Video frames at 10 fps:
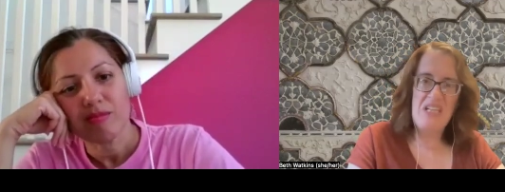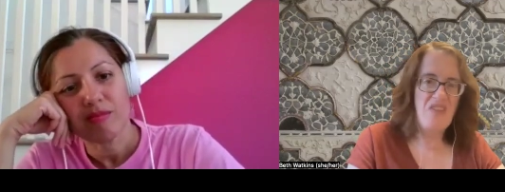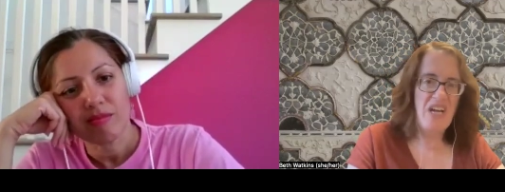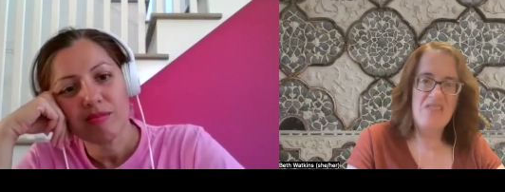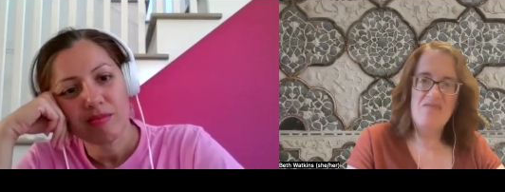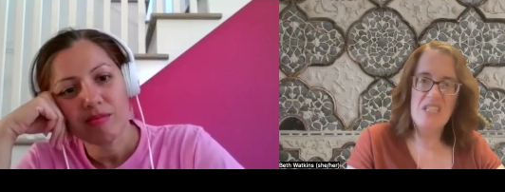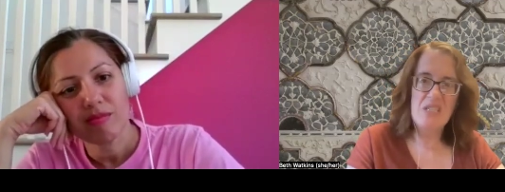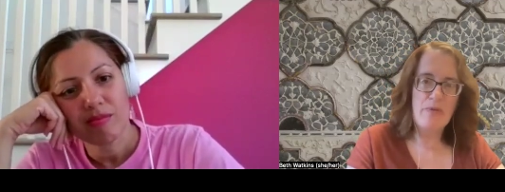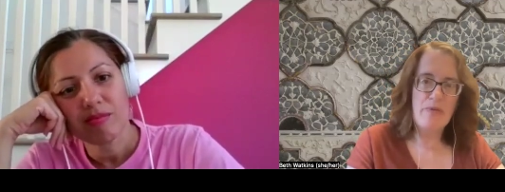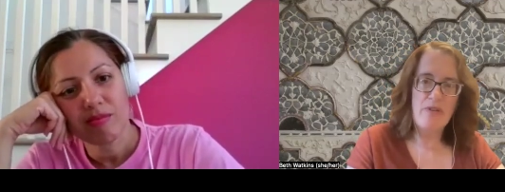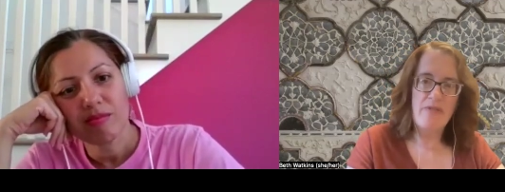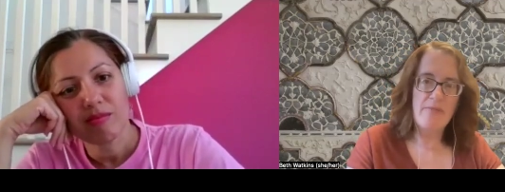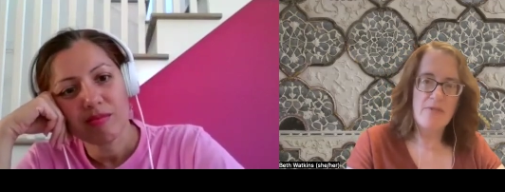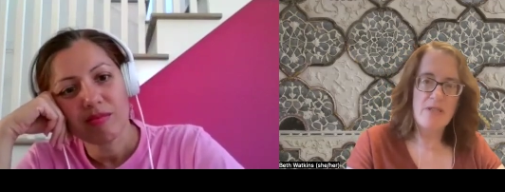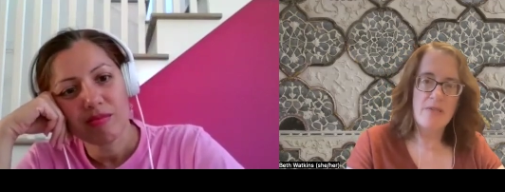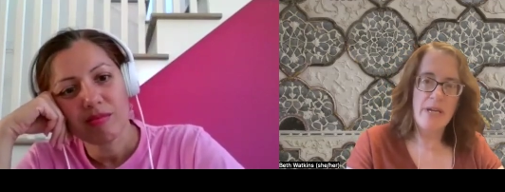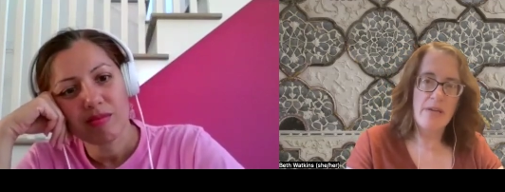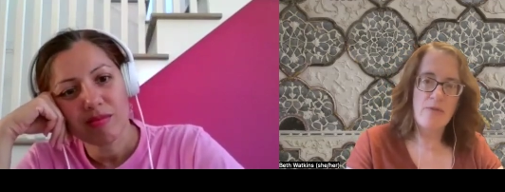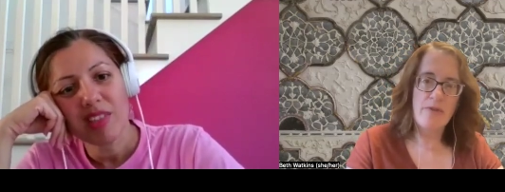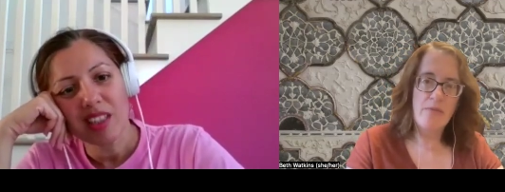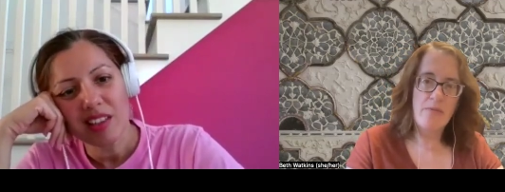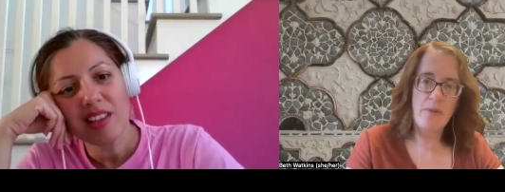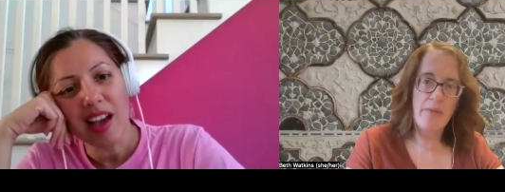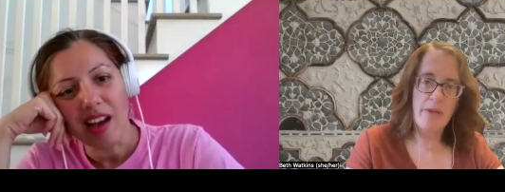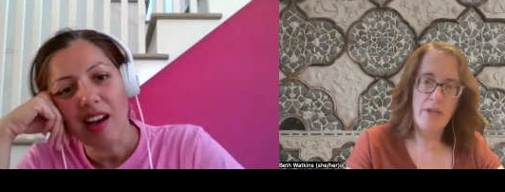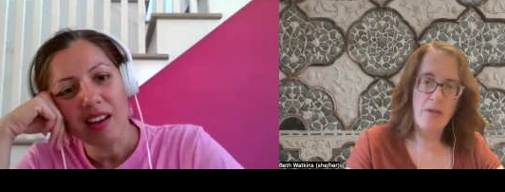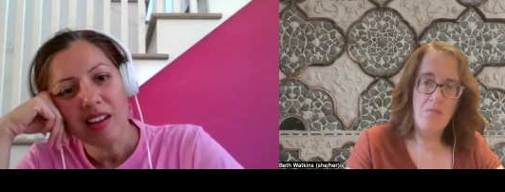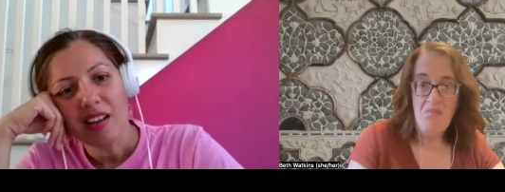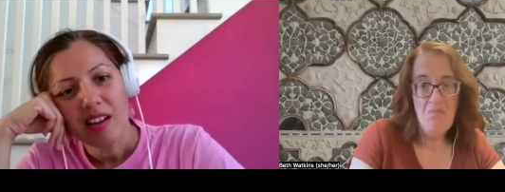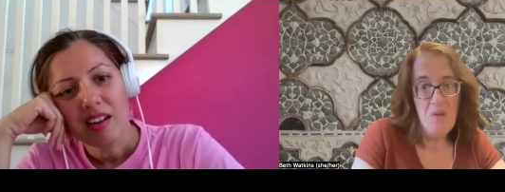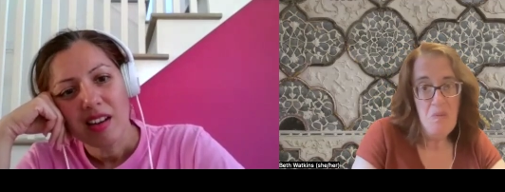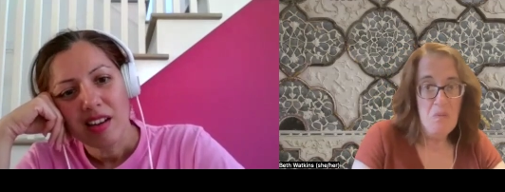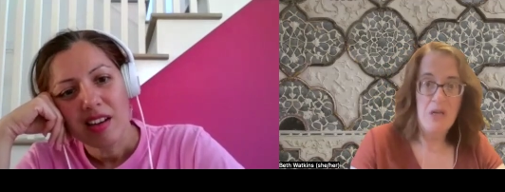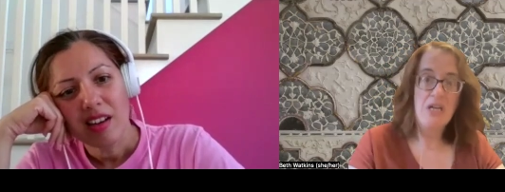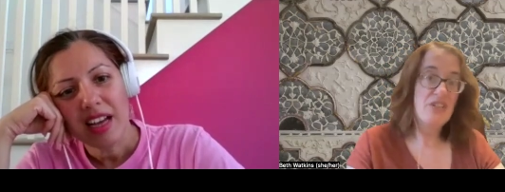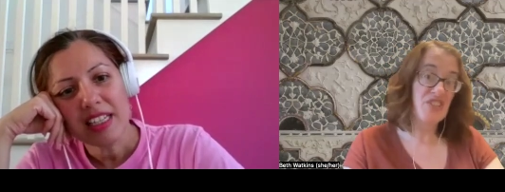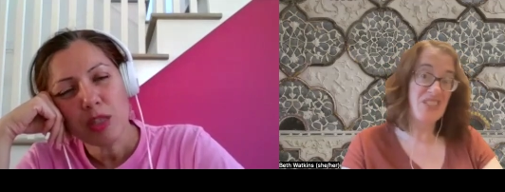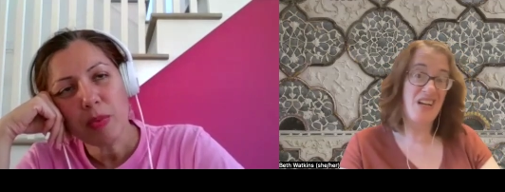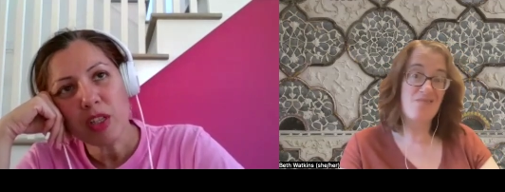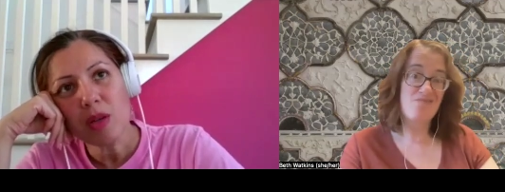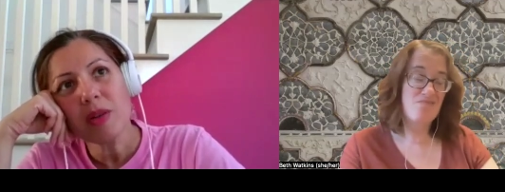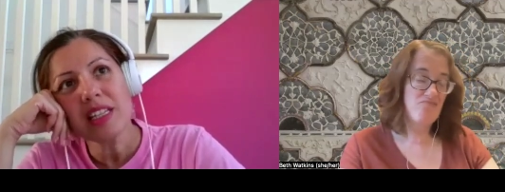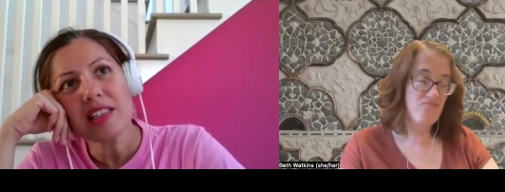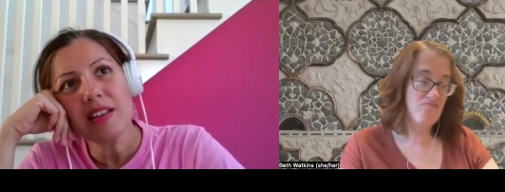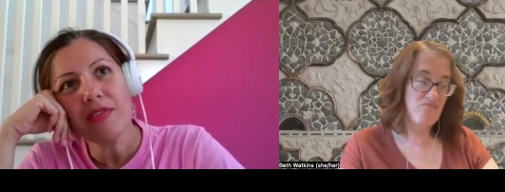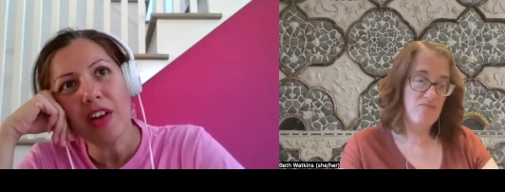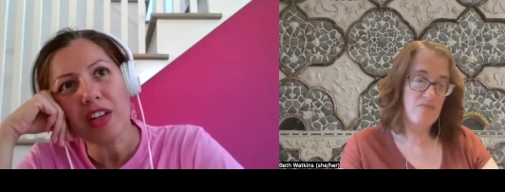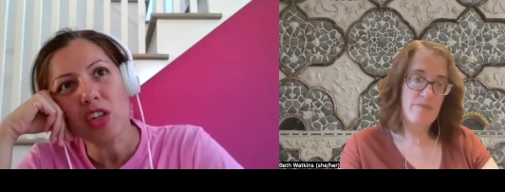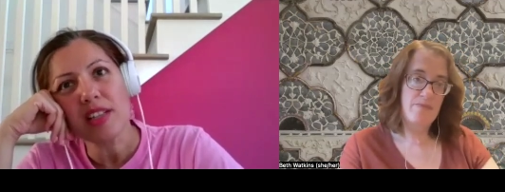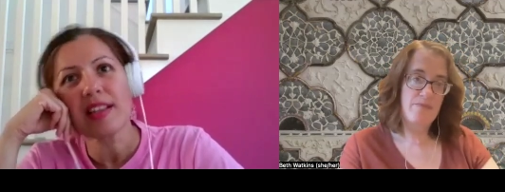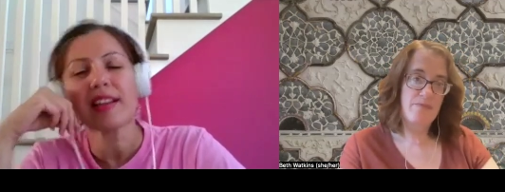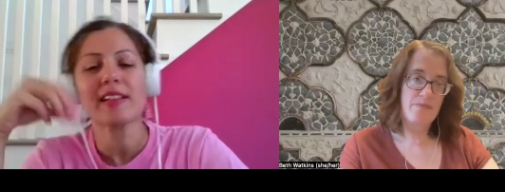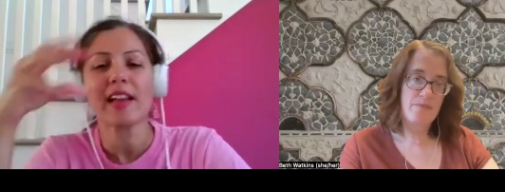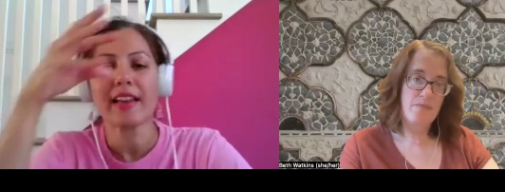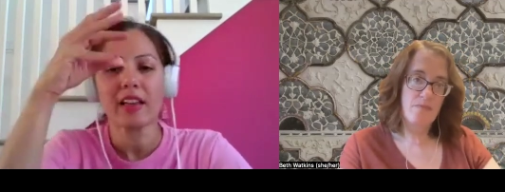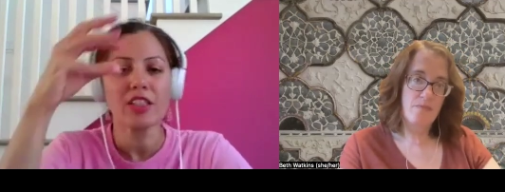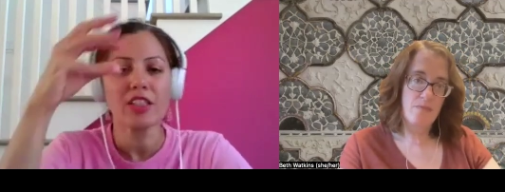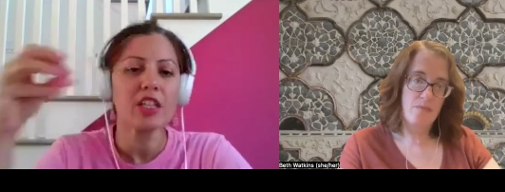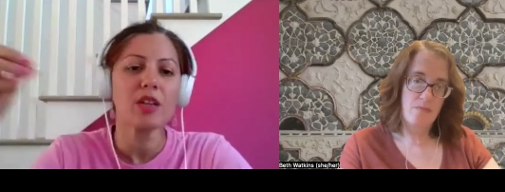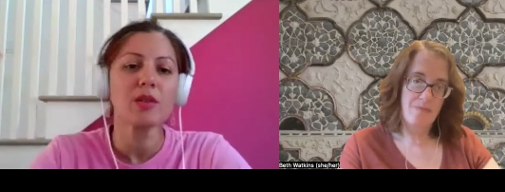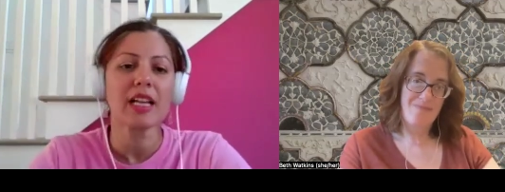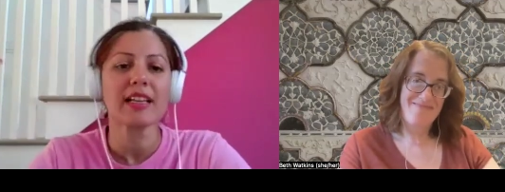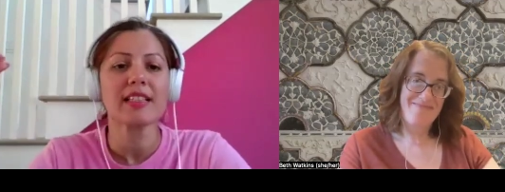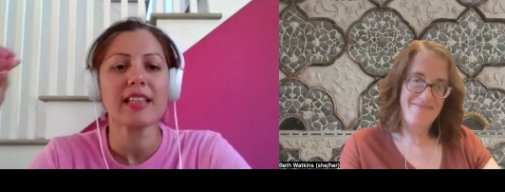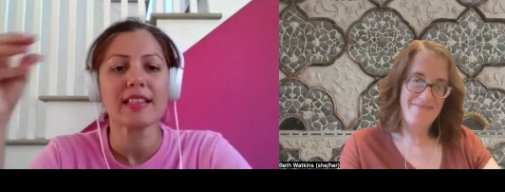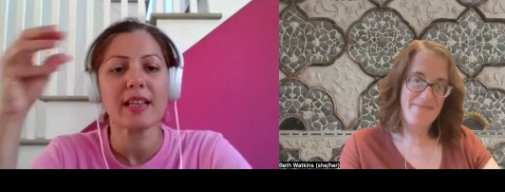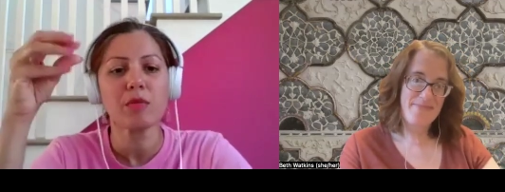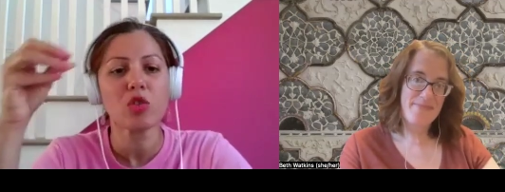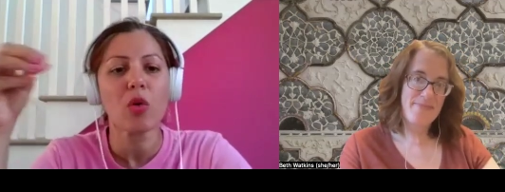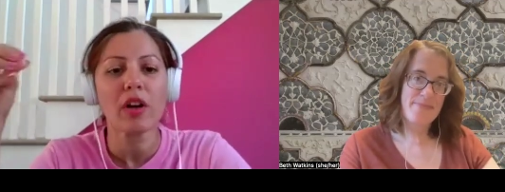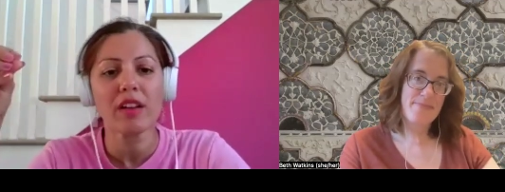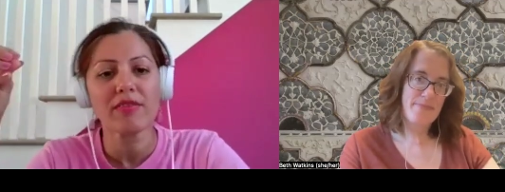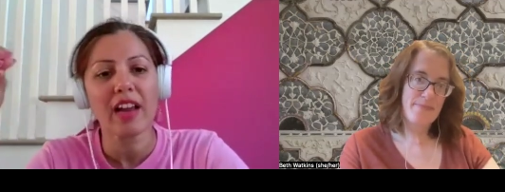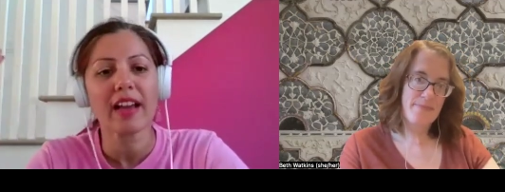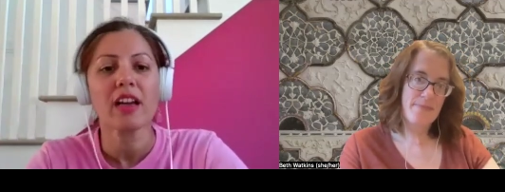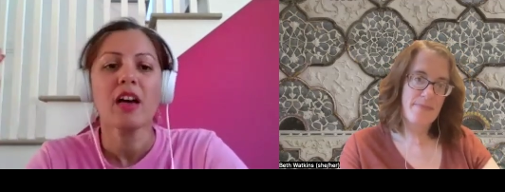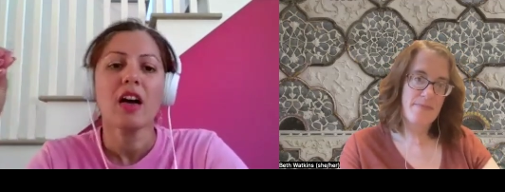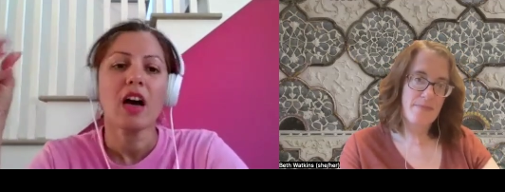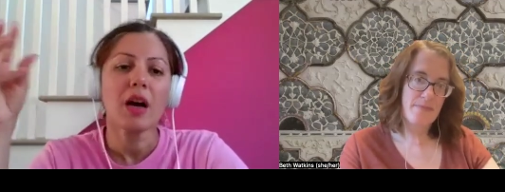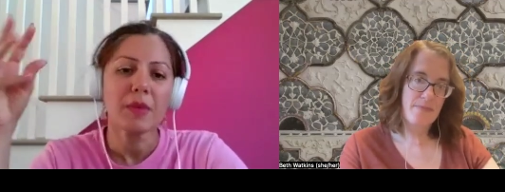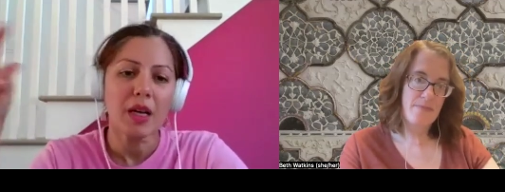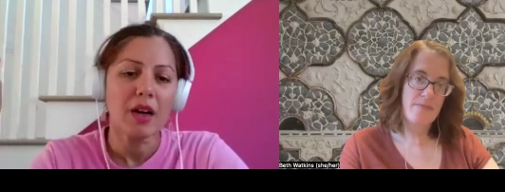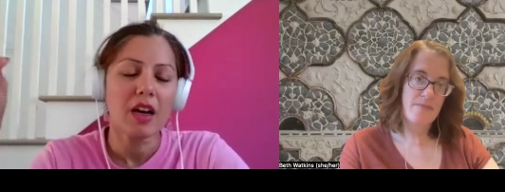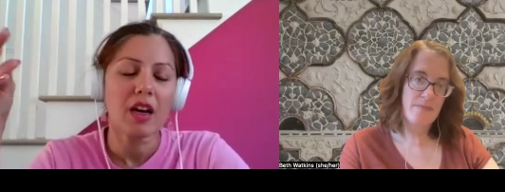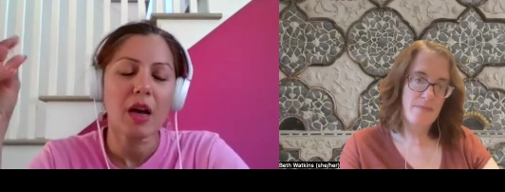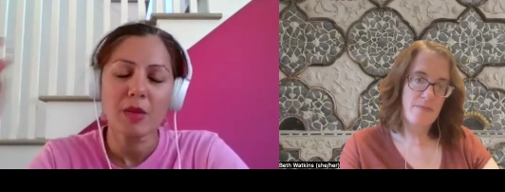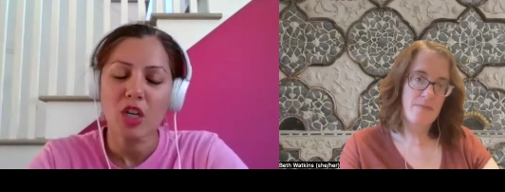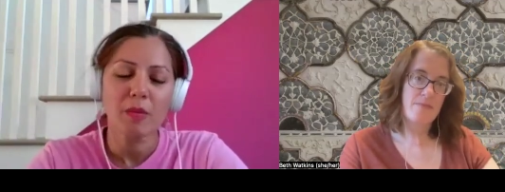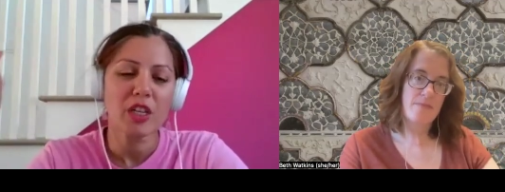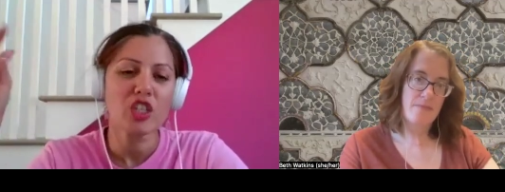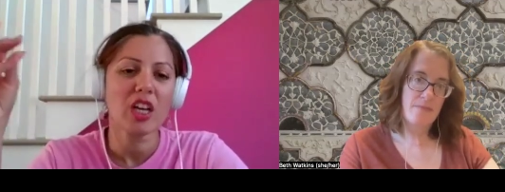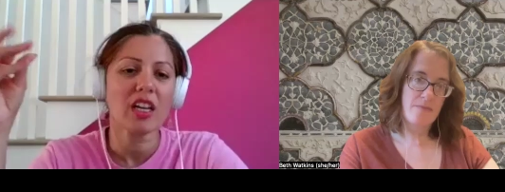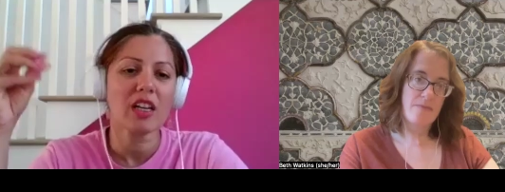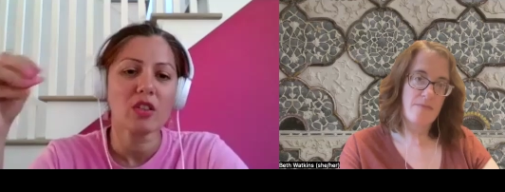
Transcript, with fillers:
Speaker 1: that's fine. That's a perfectly fine reason to make a movie. Yeah,
Speaker 2: and especially when it's a franchise and it like continues, like it's that same story of like uh, Abhishek Bachchan and